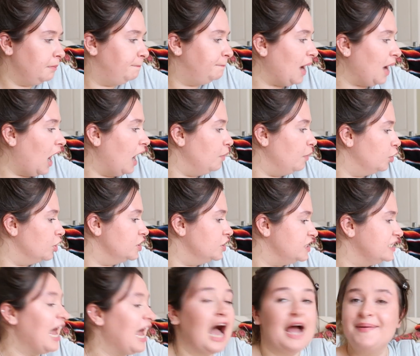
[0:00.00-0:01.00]
But I
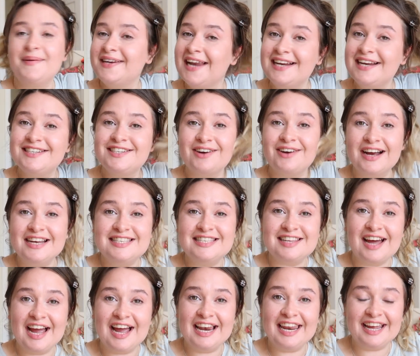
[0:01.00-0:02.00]
would like to try
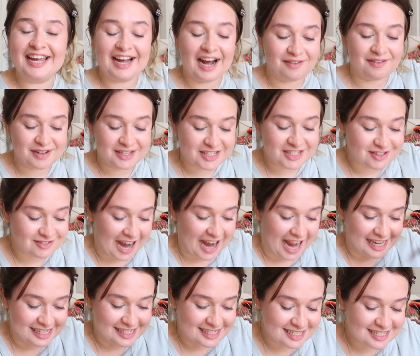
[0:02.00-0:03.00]
styling other
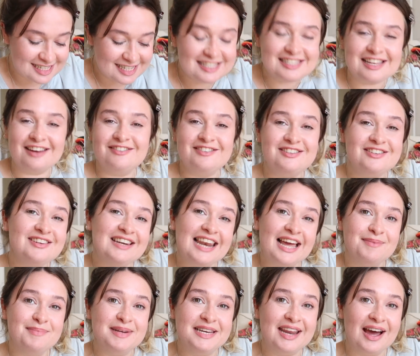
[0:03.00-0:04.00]
trends, so do
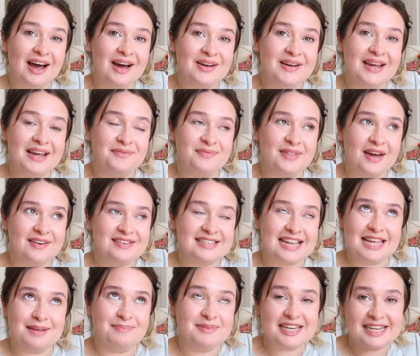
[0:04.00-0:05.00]
let me know if there is
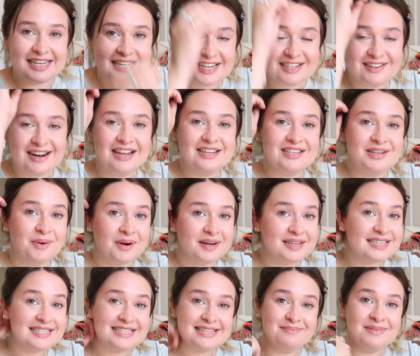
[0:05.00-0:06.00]
any particular trend you want
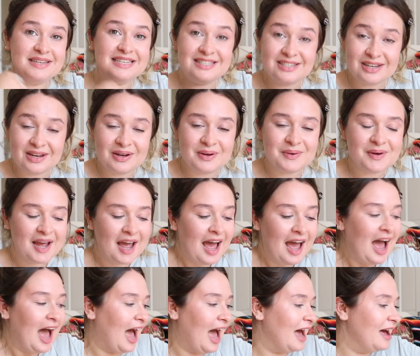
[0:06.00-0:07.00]
to see me do.
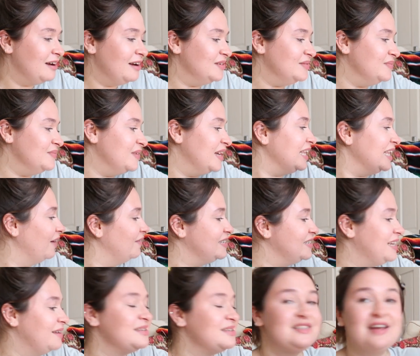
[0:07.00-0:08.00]

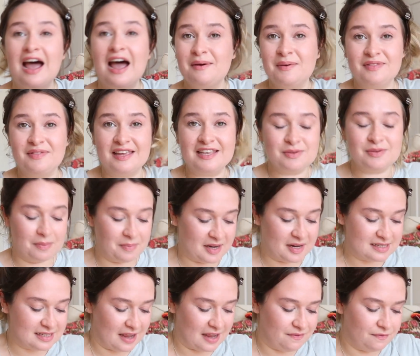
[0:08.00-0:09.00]
Obviously I'm starting with this one
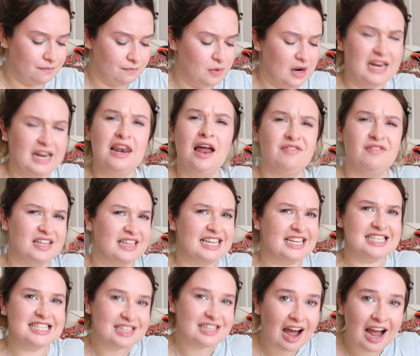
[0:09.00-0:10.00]
because I'm really loving
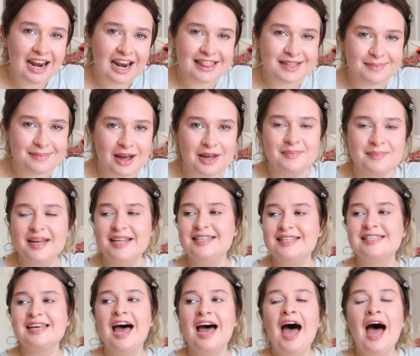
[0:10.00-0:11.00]
this style at the moment,